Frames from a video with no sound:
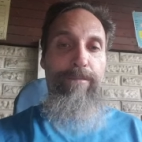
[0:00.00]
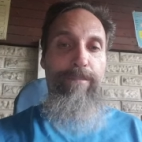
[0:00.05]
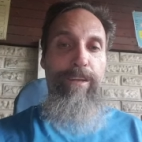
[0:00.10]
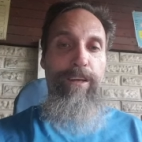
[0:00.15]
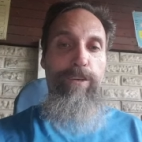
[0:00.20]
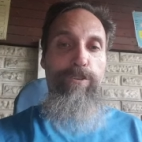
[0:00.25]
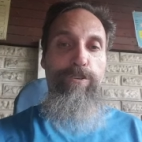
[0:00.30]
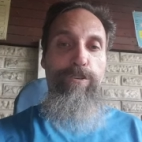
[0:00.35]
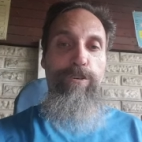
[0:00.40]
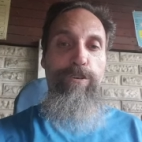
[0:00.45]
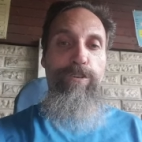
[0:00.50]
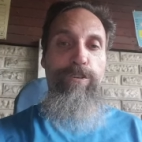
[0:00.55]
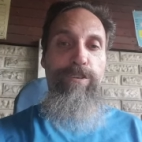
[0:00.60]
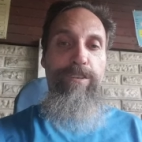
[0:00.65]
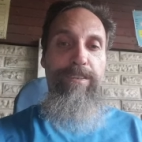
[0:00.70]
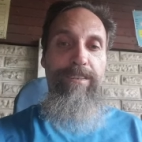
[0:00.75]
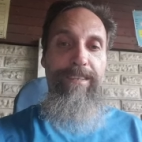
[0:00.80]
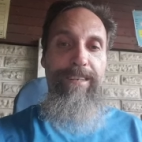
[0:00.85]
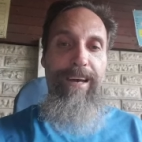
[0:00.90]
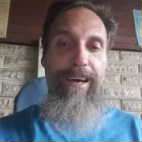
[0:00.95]
of their
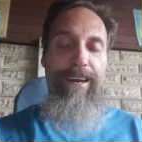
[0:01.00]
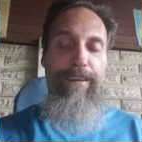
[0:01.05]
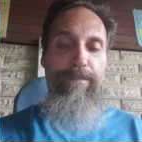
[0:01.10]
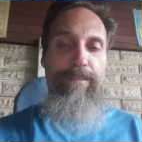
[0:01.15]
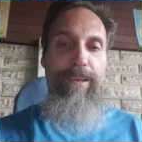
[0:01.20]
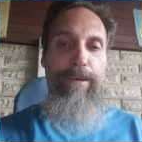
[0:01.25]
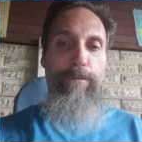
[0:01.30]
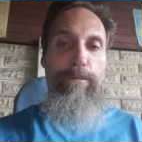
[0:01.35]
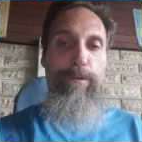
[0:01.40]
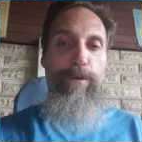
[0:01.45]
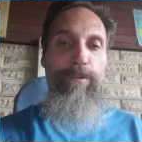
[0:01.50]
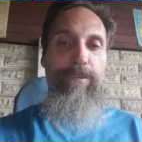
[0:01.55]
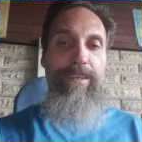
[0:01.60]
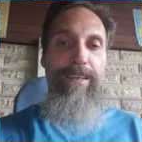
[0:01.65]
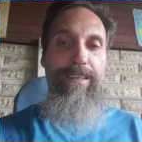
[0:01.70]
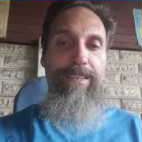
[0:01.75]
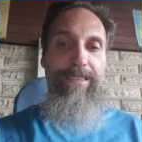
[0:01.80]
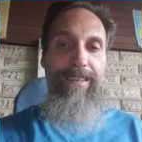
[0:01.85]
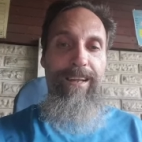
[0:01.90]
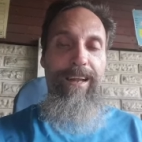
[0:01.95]
churches, out of their
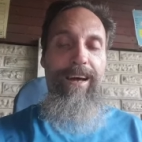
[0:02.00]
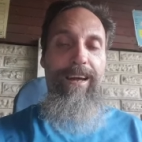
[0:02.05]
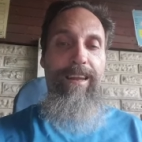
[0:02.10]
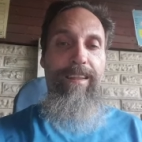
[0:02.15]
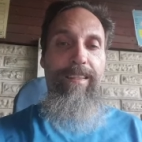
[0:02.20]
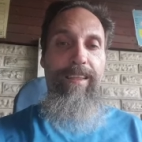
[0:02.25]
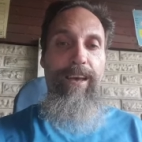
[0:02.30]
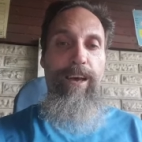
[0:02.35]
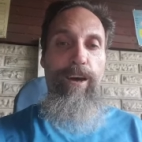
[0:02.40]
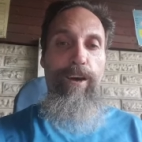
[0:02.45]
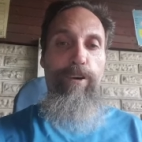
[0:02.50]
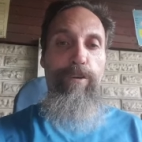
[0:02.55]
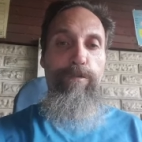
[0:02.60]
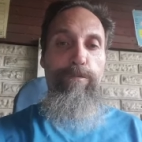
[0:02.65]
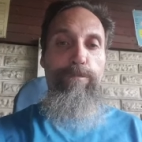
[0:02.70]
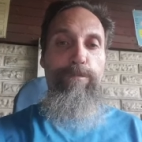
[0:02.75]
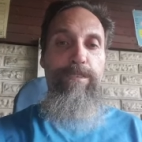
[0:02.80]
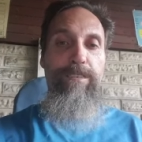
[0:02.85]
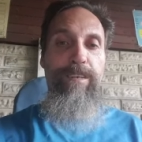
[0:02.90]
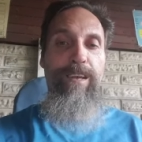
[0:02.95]
buildings, and out of their
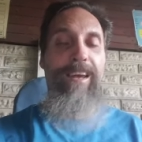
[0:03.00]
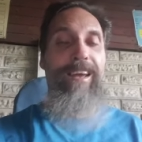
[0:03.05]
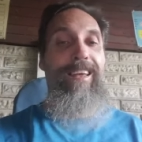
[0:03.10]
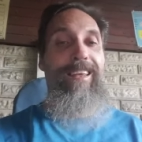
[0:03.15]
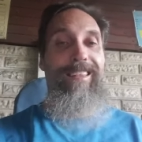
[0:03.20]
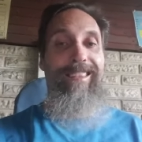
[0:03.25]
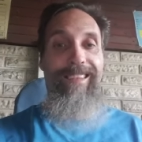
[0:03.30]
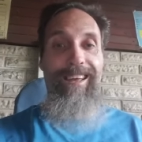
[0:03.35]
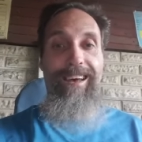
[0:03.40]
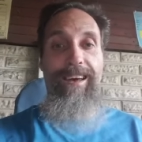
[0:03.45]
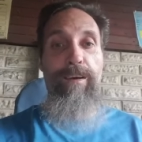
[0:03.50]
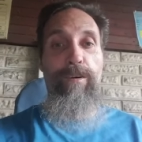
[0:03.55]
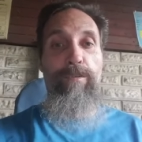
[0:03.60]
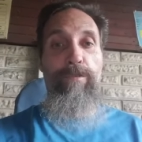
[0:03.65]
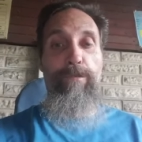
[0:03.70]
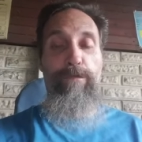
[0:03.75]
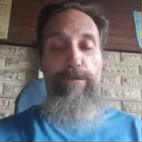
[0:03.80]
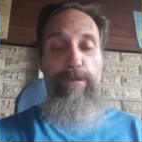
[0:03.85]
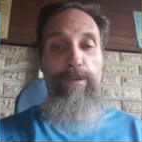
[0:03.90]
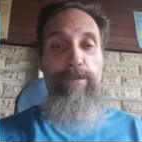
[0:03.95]
homes. They are
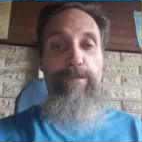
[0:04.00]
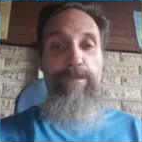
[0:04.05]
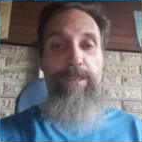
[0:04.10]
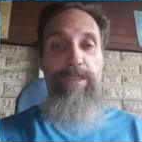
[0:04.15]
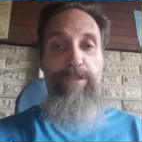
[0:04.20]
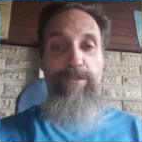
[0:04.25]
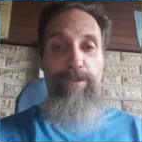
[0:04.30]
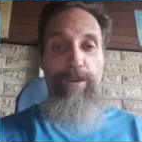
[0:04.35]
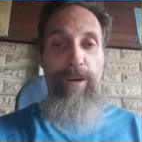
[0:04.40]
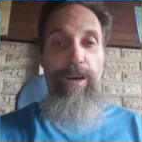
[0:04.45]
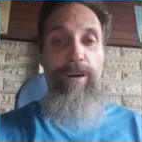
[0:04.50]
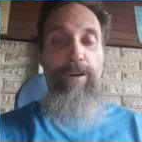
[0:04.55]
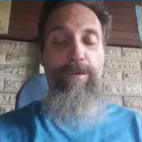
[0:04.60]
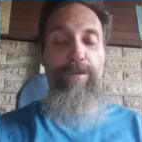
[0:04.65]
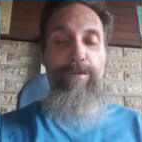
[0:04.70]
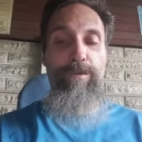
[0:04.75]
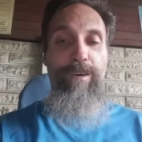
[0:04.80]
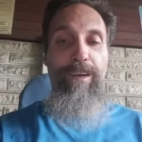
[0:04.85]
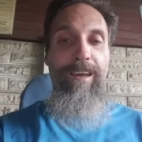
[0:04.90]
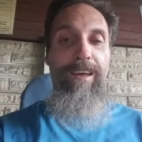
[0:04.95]
refusing to
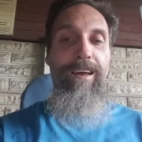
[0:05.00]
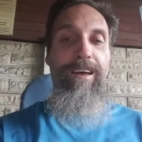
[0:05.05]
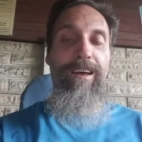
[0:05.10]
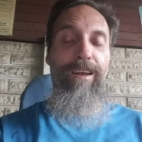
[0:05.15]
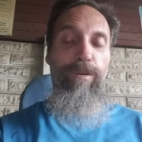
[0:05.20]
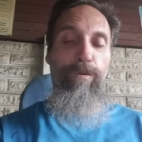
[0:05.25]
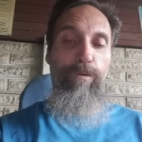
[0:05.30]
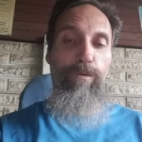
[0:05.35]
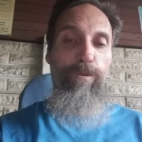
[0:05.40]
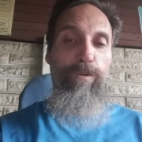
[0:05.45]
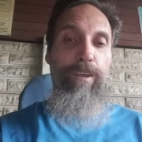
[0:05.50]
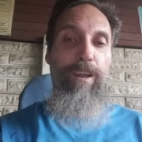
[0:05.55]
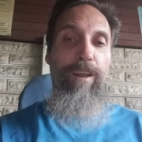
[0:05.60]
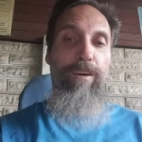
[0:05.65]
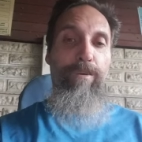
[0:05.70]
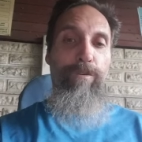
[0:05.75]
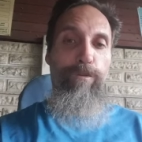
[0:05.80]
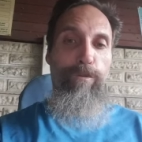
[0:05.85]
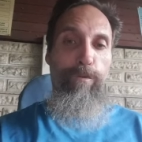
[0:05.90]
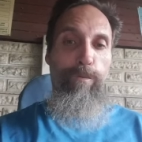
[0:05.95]
go, and all the
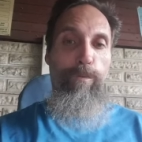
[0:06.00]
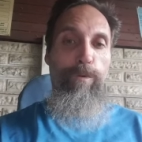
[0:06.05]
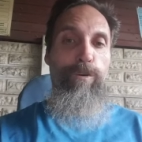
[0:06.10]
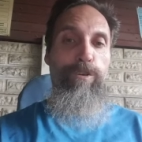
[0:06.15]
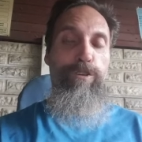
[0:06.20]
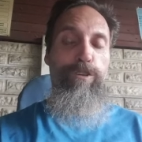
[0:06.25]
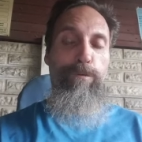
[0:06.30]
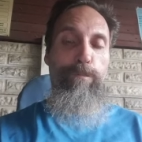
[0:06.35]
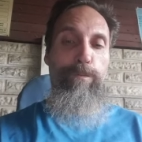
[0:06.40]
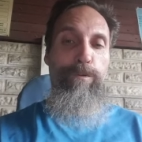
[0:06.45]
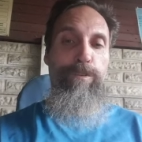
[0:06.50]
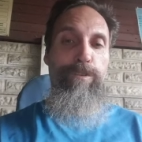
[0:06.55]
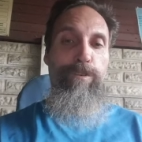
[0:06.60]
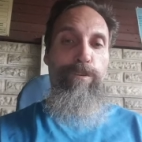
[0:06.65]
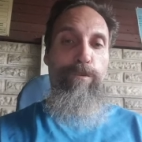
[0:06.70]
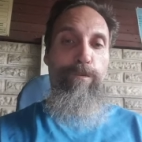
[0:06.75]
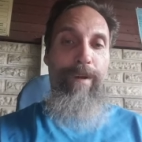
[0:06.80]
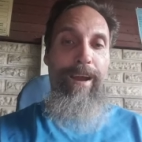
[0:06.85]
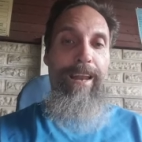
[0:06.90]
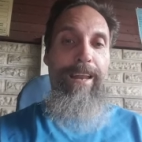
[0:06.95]
local worshippers
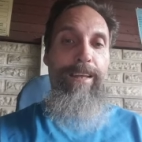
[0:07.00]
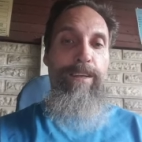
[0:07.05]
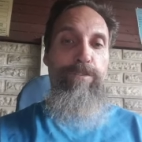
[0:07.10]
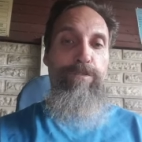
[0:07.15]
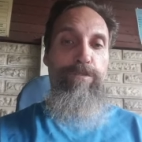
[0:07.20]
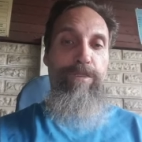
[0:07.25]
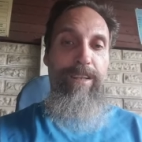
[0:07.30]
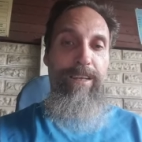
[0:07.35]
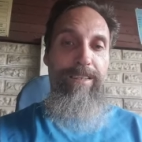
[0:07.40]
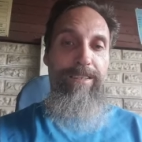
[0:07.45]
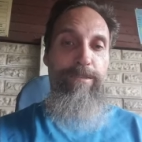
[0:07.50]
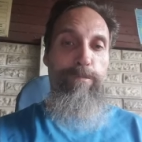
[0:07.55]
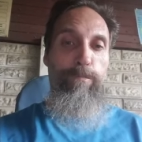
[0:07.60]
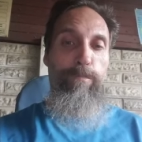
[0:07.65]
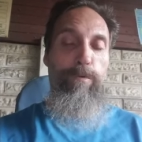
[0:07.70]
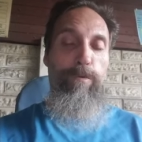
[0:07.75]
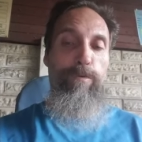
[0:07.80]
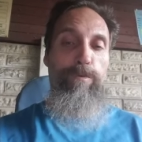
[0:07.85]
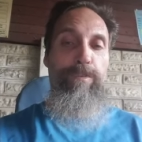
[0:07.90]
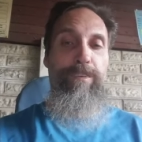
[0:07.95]
are rallying to their
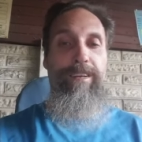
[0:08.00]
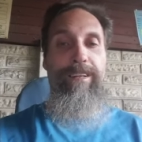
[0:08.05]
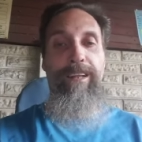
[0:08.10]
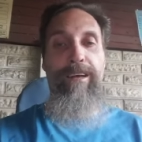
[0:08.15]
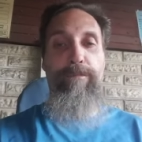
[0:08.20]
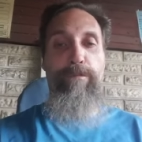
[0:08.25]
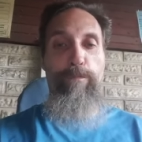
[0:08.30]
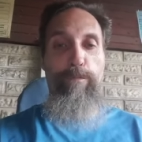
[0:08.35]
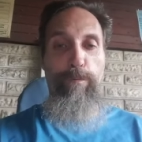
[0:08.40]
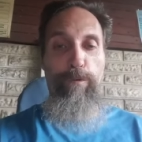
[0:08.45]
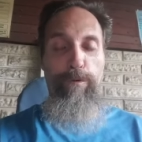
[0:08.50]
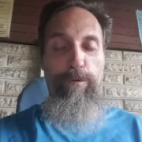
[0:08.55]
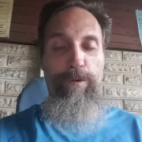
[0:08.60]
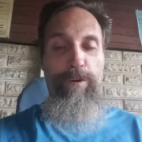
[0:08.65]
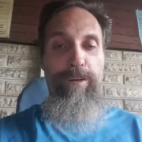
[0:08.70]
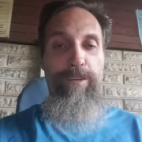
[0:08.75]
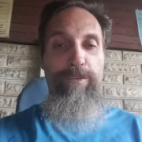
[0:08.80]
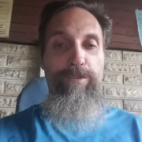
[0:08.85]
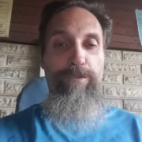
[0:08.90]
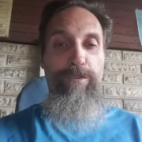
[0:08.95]
support, and they've
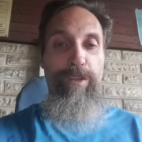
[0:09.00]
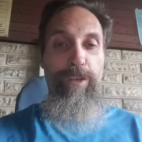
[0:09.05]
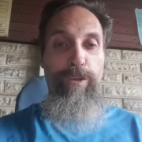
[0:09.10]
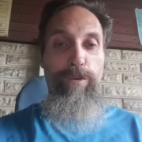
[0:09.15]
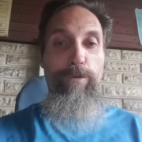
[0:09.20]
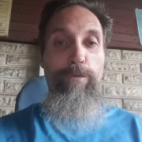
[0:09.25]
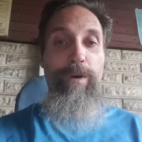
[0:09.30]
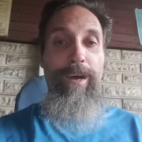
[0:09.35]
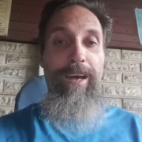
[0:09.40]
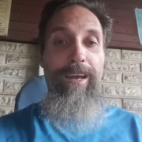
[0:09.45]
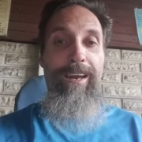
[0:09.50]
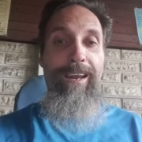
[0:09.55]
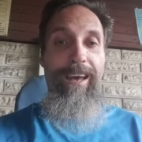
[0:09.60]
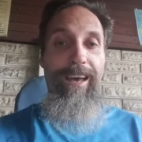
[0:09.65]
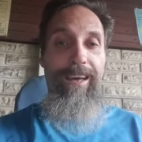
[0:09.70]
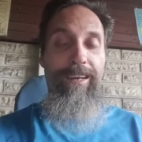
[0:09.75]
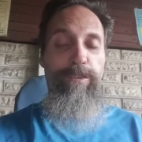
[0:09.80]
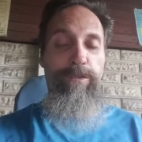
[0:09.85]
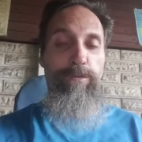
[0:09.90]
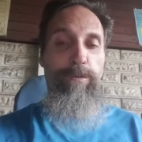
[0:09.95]
reported it to the UN
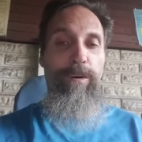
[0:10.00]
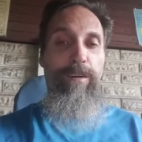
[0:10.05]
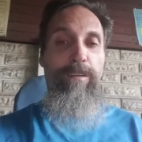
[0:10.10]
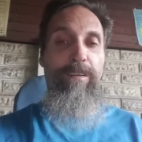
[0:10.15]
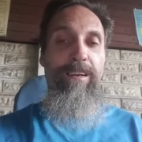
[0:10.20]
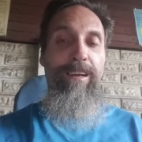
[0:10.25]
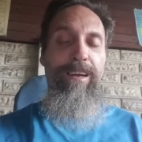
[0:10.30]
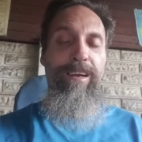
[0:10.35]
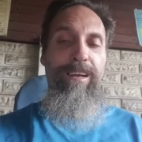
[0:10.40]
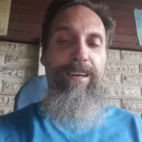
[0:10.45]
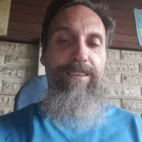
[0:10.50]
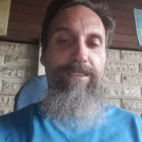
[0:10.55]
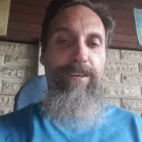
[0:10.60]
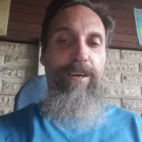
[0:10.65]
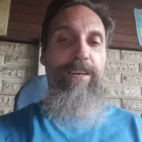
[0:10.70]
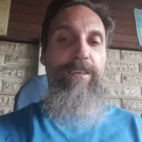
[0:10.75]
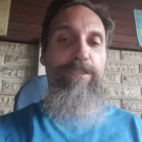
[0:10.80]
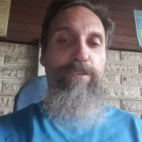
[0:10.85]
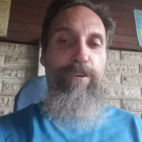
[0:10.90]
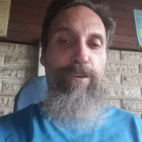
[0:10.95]
as well. So
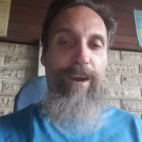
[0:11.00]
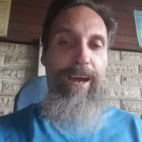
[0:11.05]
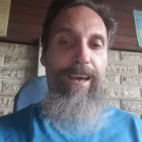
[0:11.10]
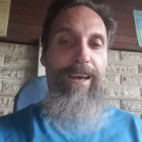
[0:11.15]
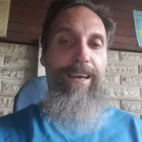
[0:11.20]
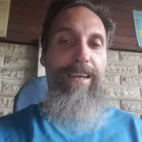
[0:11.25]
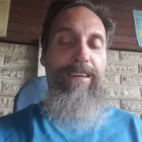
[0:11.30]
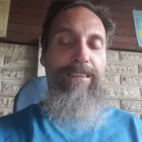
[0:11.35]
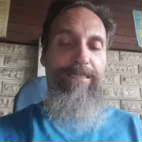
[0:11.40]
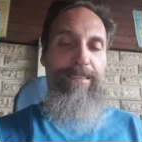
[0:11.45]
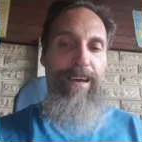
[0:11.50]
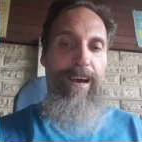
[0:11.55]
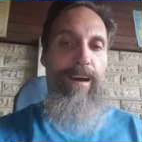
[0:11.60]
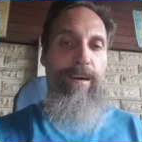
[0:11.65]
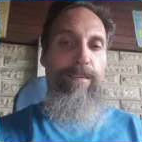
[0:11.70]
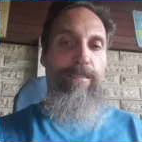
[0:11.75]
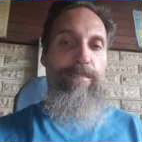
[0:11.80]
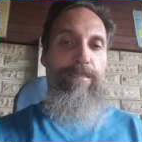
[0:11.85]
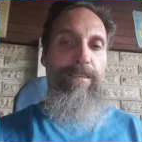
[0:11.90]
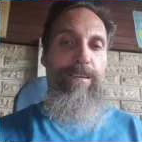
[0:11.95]
he's cracking
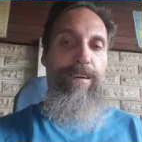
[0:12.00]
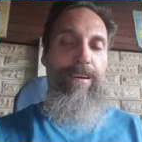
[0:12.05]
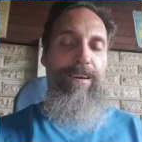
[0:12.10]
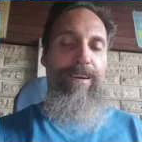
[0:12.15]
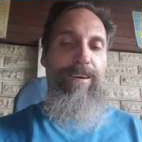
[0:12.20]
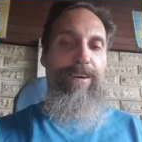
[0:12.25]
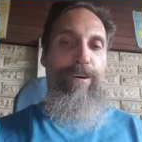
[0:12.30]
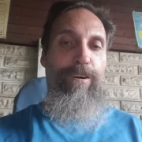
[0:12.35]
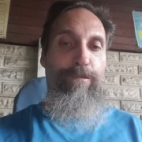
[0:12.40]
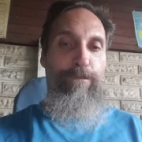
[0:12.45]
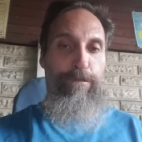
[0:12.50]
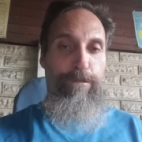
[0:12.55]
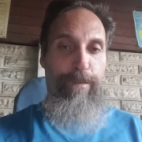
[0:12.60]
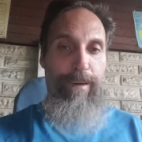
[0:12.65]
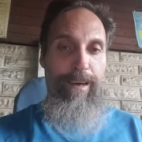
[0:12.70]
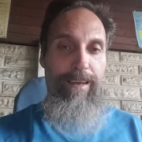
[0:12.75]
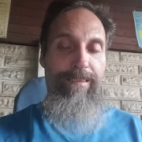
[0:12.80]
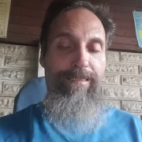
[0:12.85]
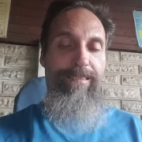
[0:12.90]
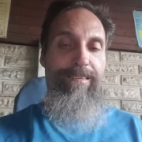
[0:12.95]
down on
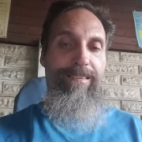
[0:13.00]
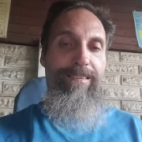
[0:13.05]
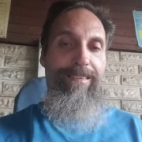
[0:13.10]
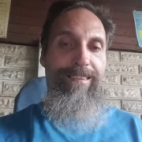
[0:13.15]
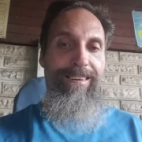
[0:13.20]
faith.